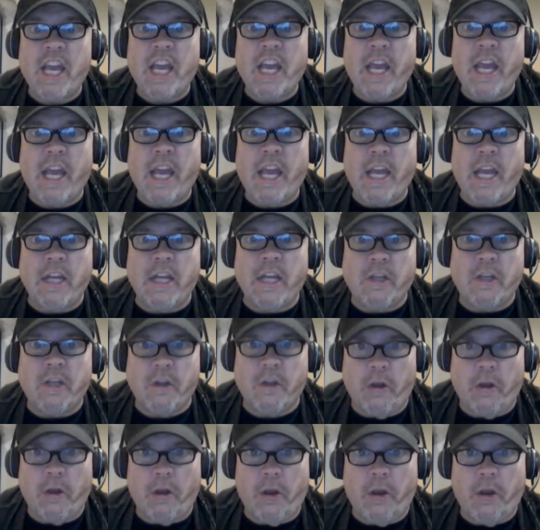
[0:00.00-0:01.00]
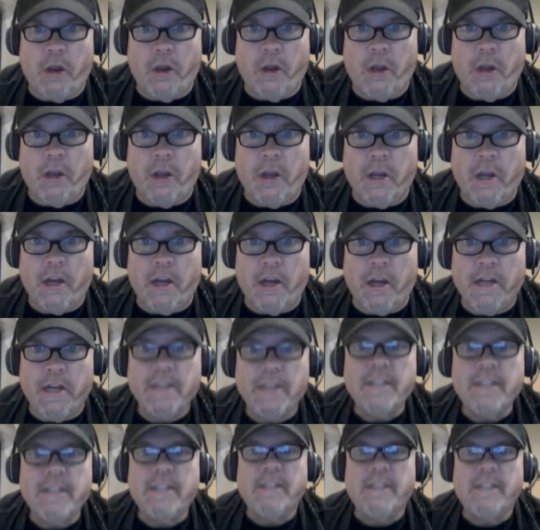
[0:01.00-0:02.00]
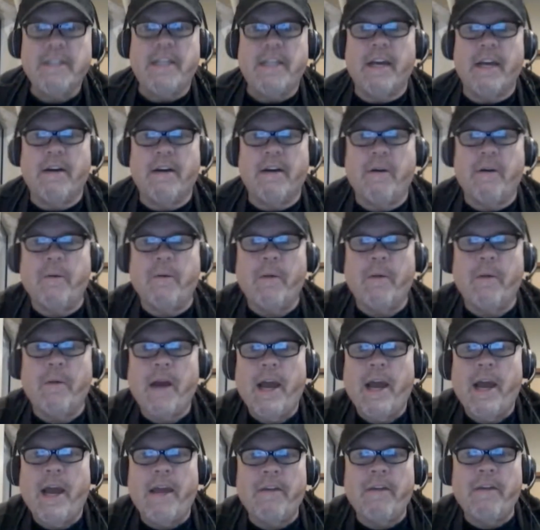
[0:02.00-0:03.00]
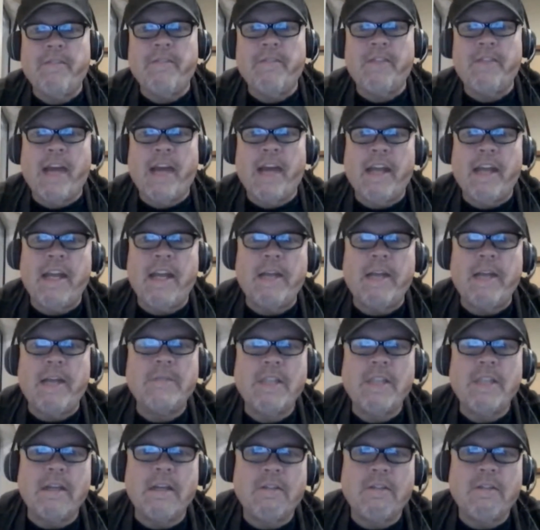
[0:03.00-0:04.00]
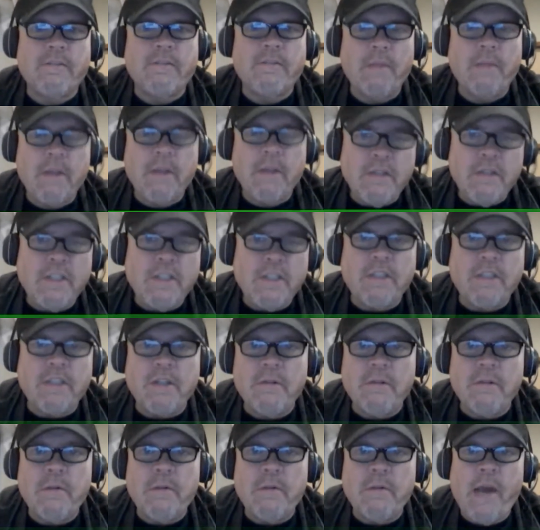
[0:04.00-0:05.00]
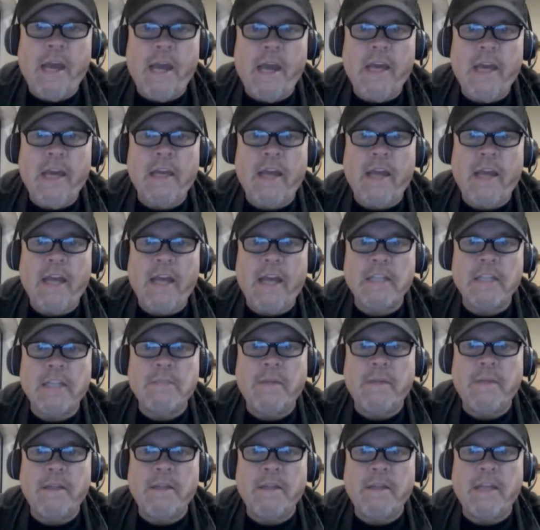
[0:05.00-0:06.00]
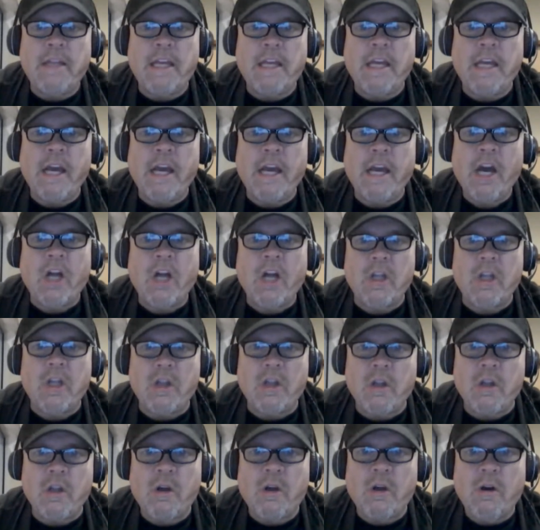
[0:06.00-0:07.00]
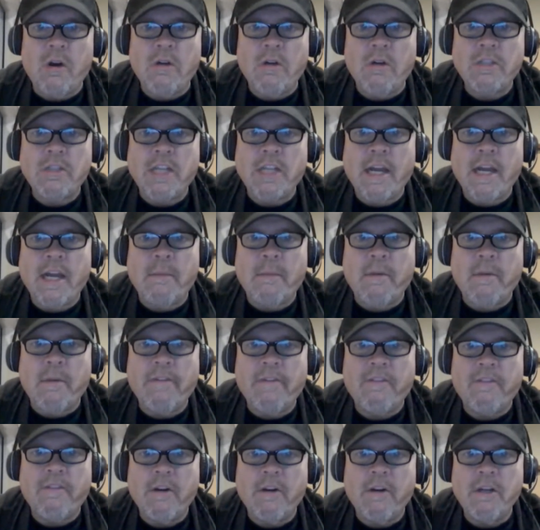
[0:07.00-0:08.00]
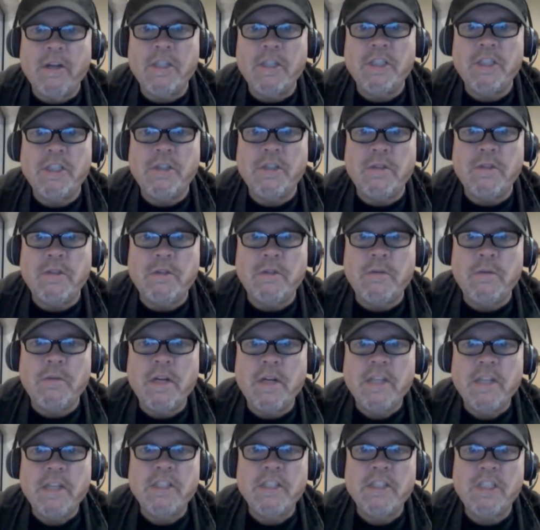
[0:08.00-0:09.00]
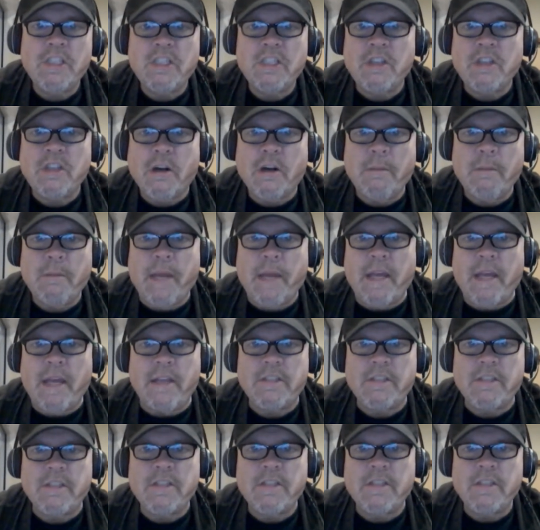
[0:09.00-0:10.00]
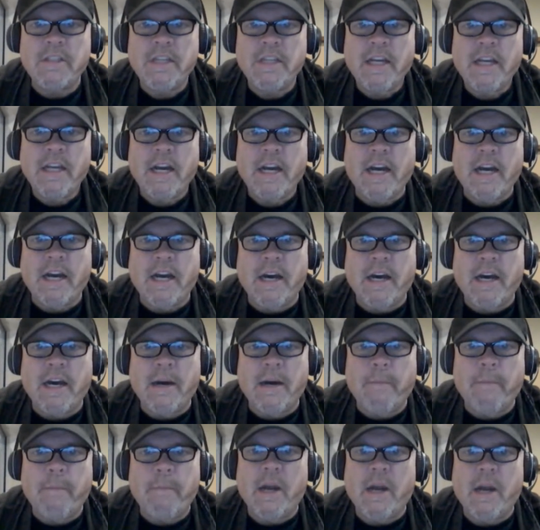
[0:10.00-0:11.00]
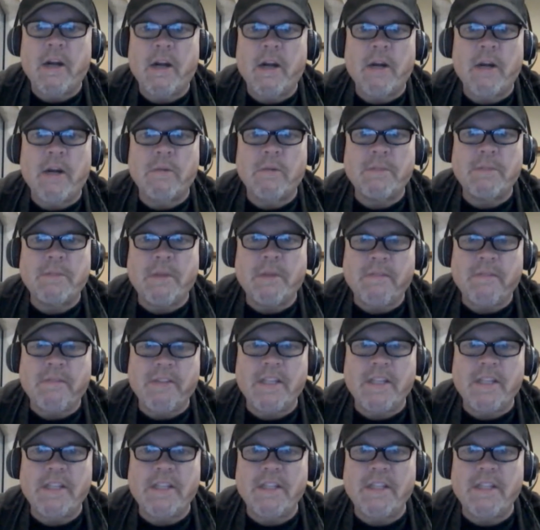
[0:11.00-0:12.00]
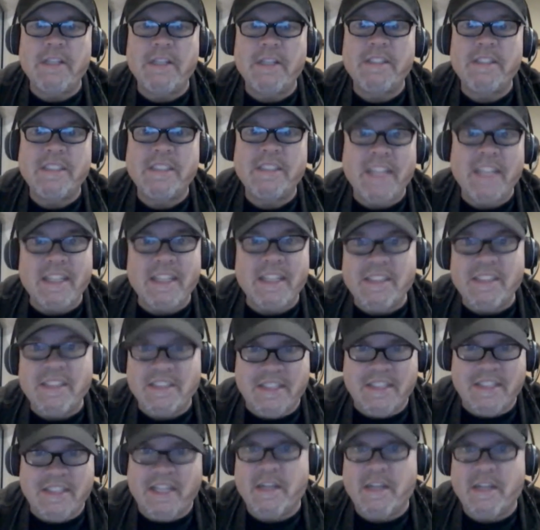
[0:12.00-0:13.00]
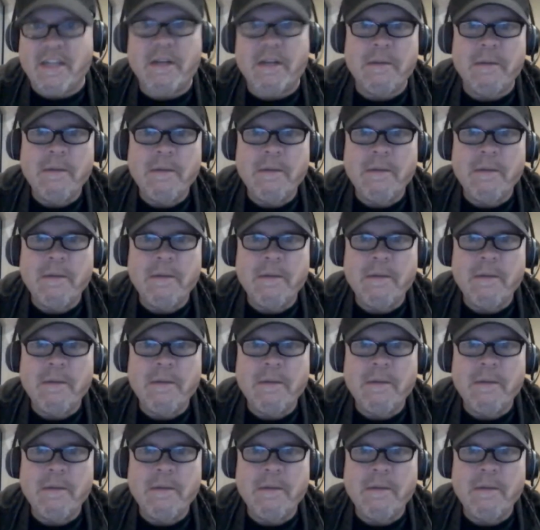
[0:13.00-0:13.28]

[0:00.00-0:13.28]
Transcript: 80. Now, if that name sounds familiar to you, it has been the long time referred to Starbase. Mariner was briefly sentenced there,